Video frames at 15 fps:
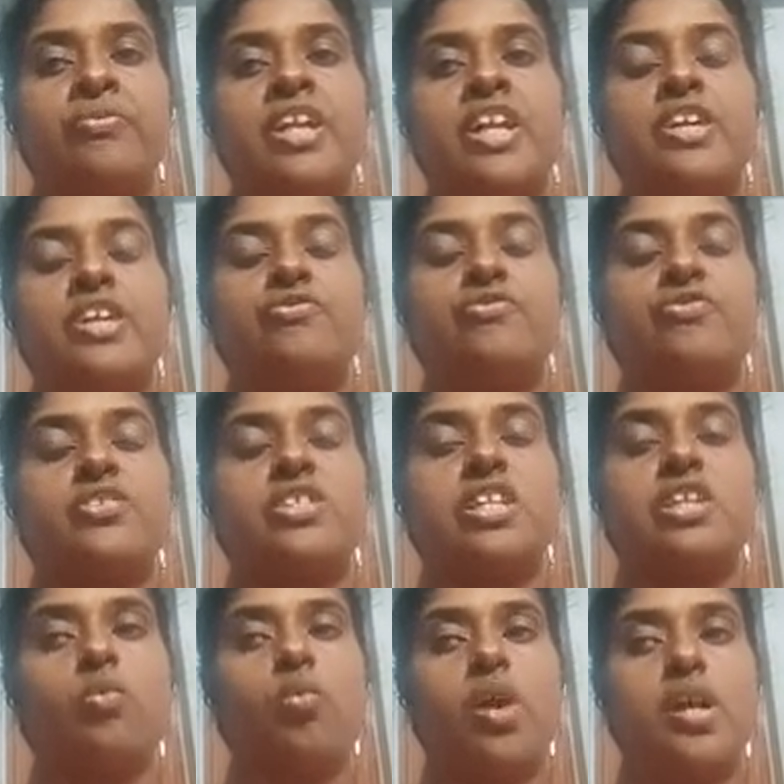If
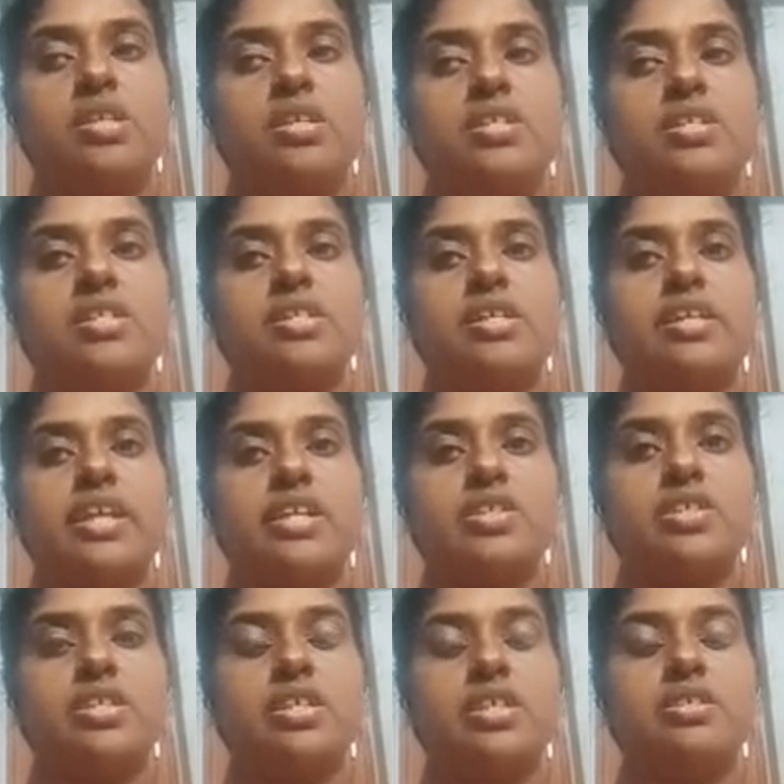string 1 is
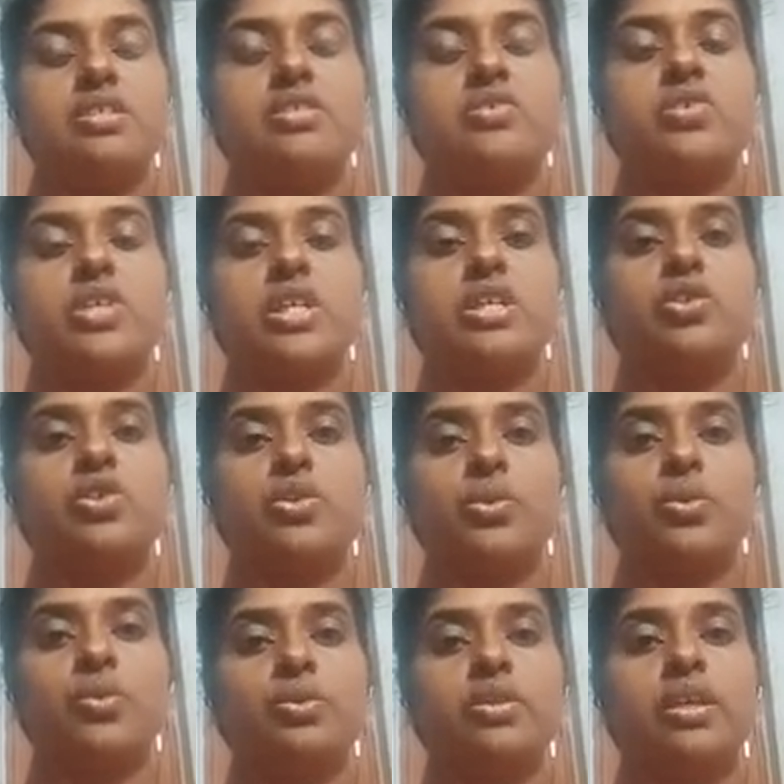greater than string
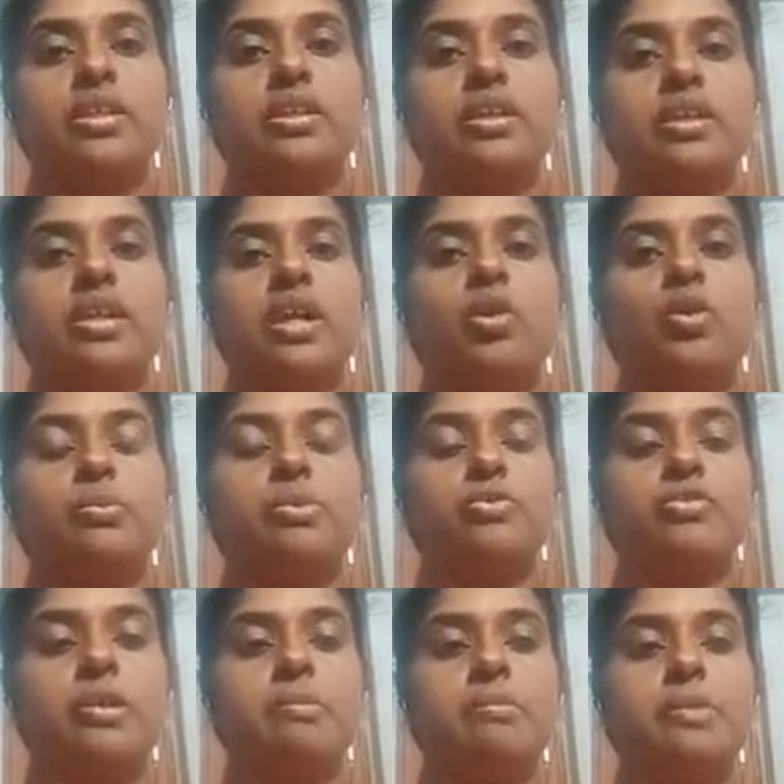2, then the
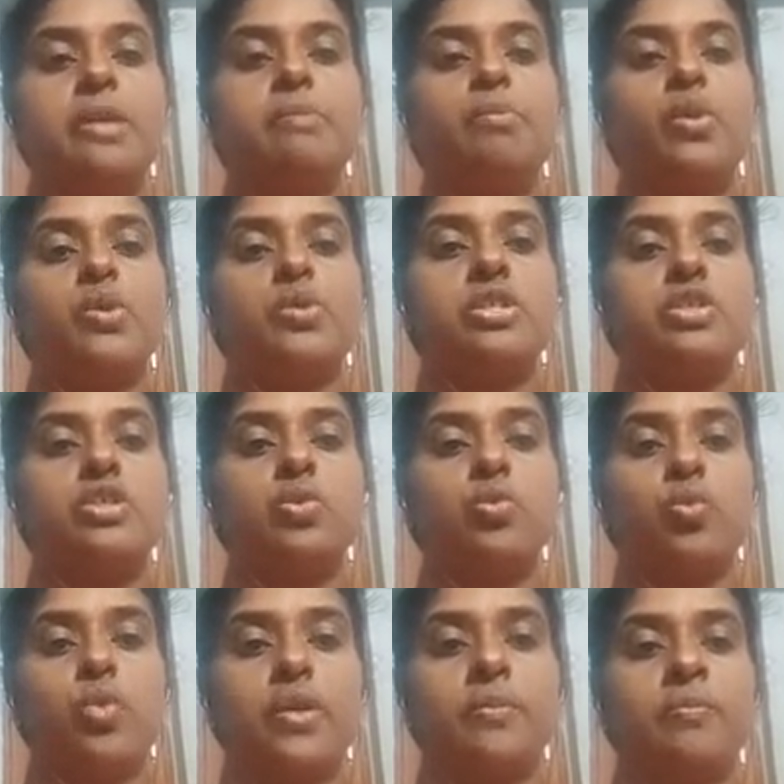output will be
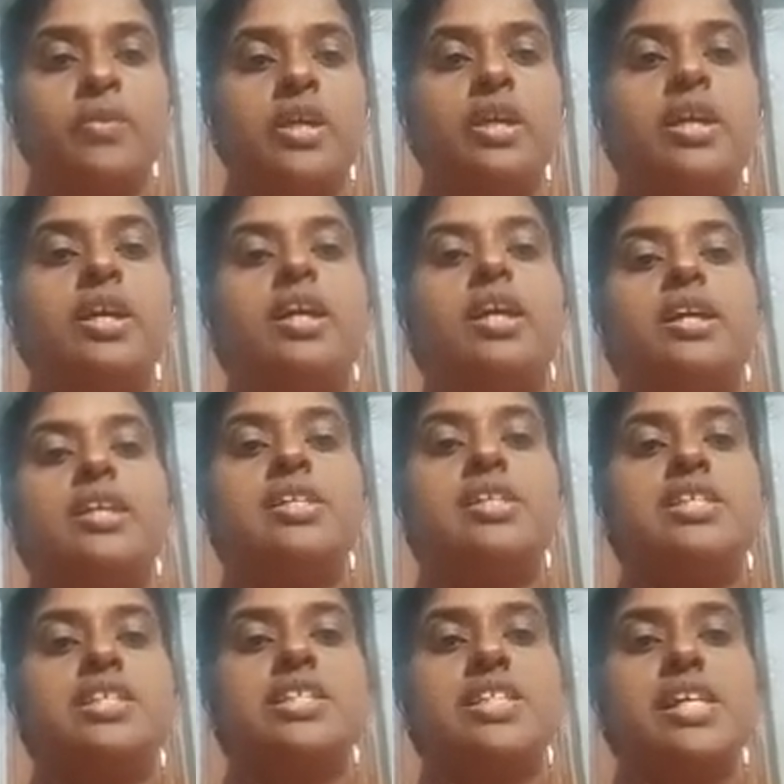+1. The
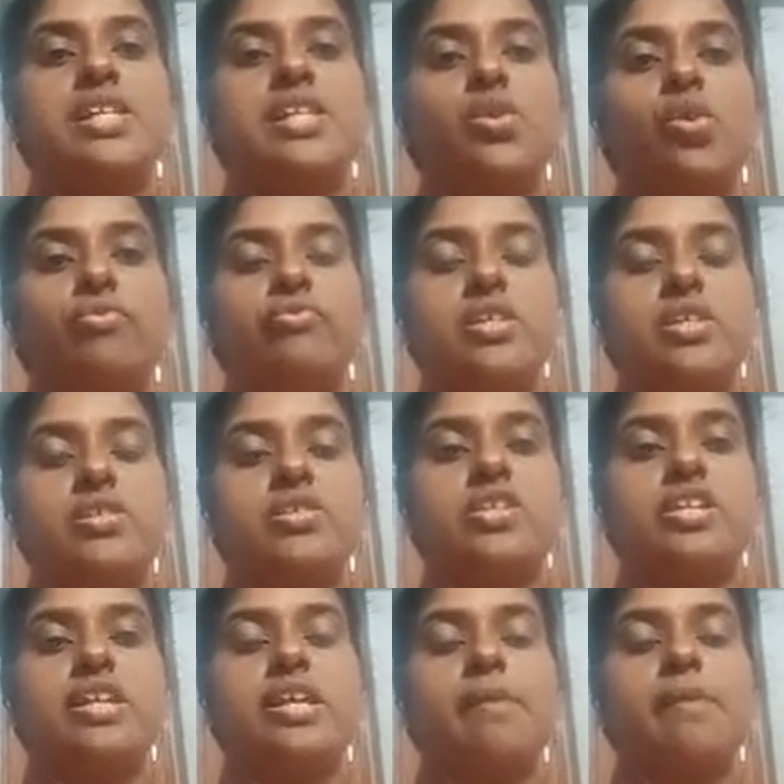syntax of this
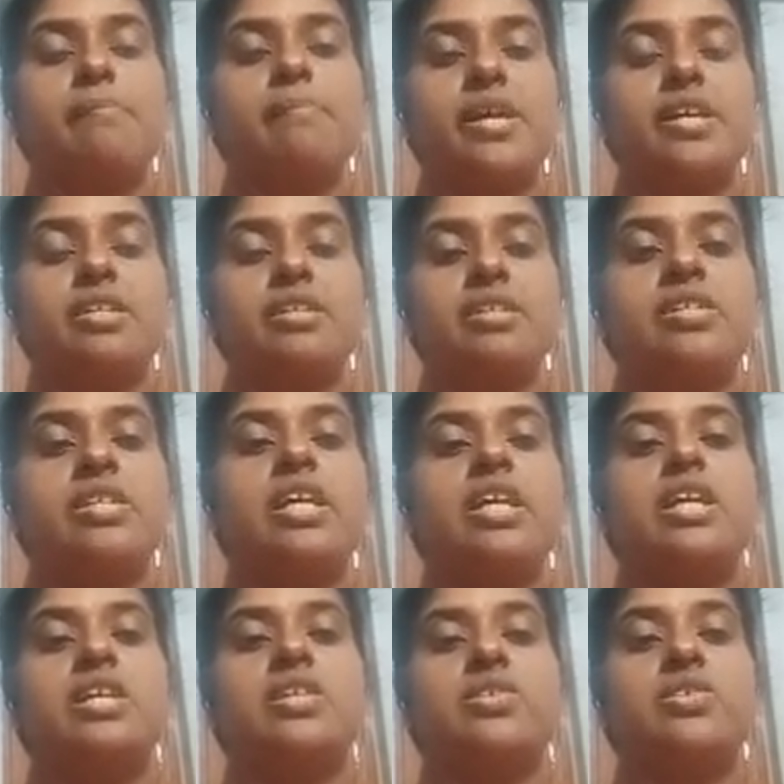string compare is
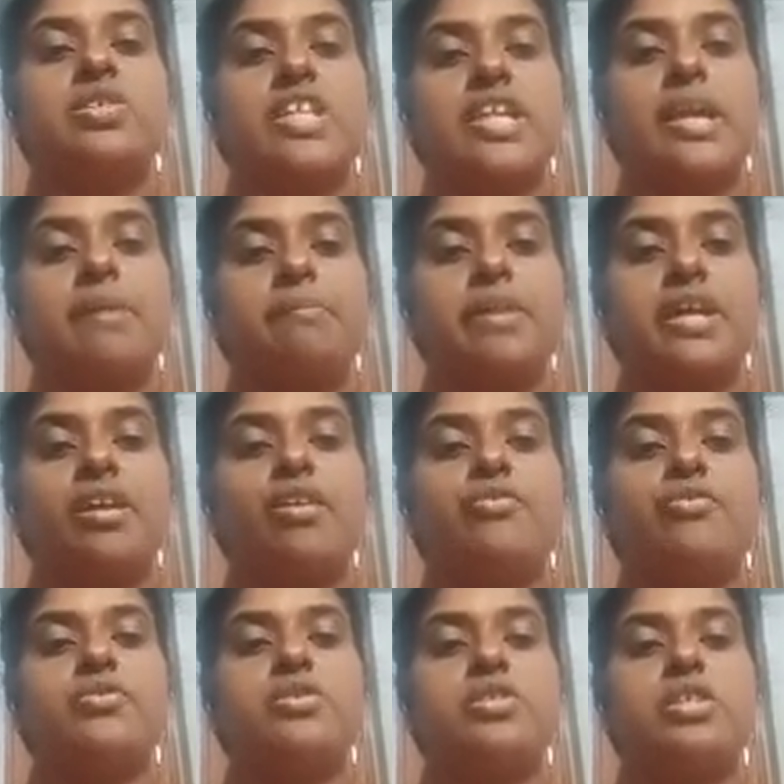string compare
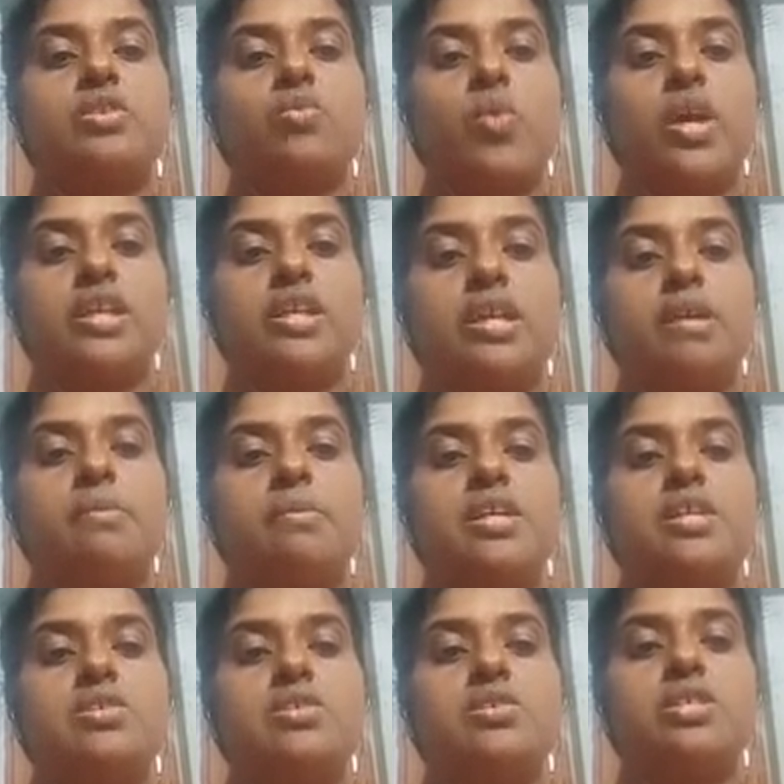of string 1
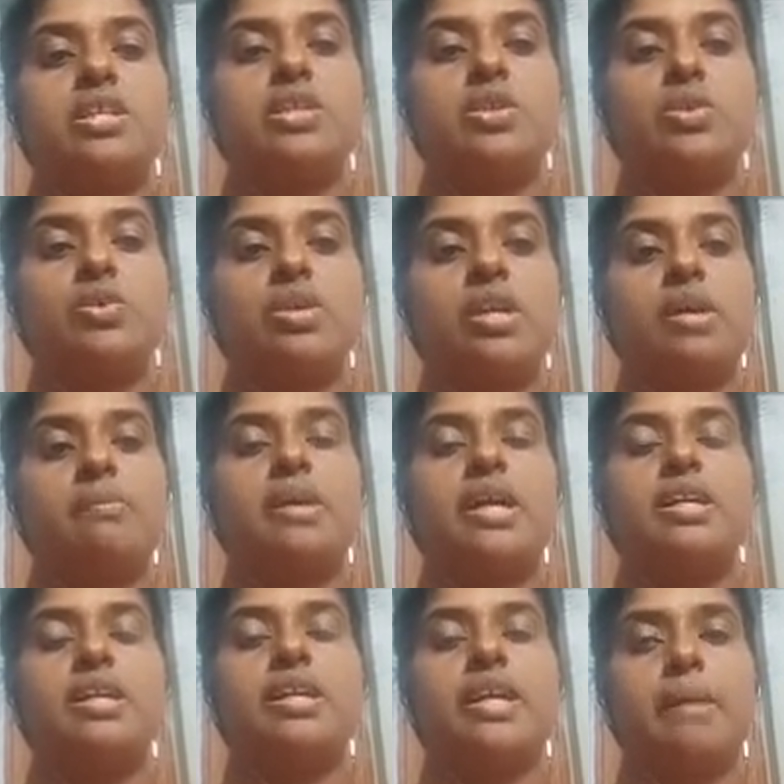comma string 2
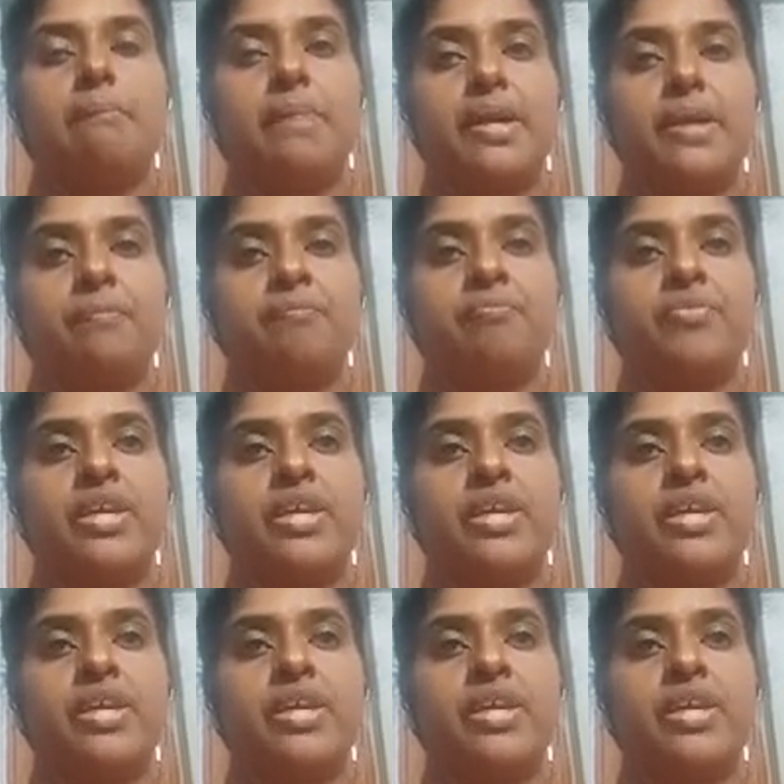comma compare.